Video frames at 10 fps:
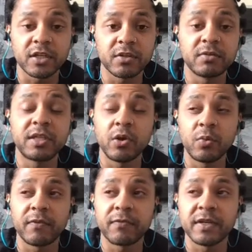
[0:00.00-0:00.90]
deal
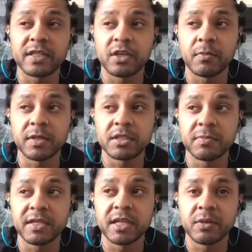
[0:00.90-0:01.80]
with things that you're meant to be
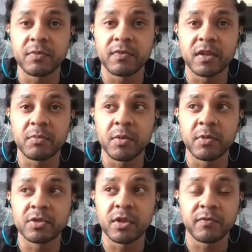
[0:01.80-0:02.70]
dealing with at the moment.
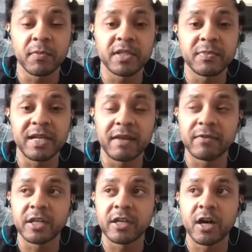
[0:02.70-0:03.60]
So if you're meant to be
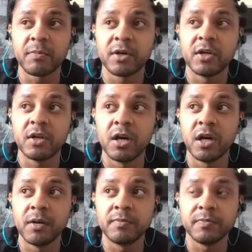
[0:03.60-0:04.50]
leveling up,
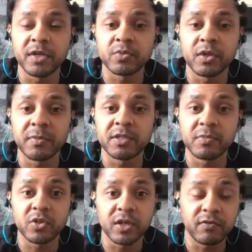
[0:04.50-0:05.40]
that's what you're meant to be
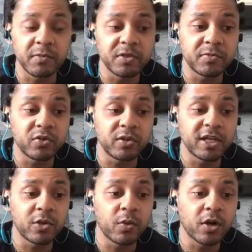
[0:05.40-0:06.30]
doing. If you're meant to be doing inner
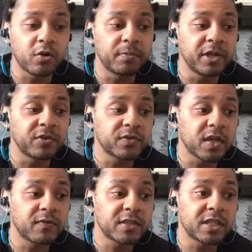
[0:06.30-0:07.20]
work or being of
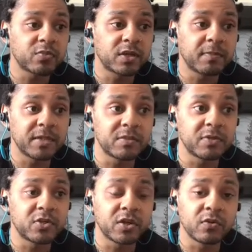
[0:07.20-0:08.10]
service, that's what you're meant to be
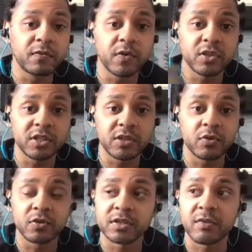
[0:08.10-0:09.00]
doing, not focusing
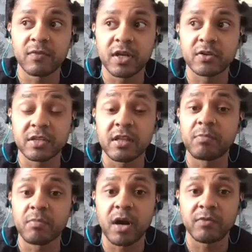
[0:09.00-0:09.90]
on something else at the
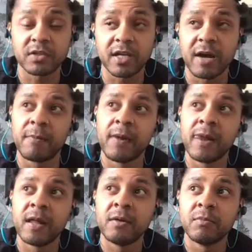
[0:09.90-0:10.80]
current time.
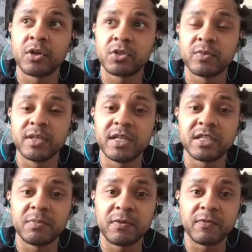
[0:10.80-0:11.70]
Because we need to
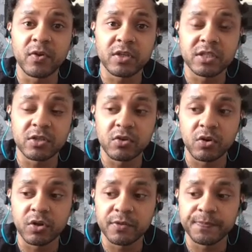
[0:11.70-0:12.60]
be focusing
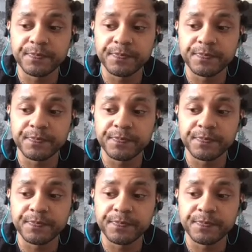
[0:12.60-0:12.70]
on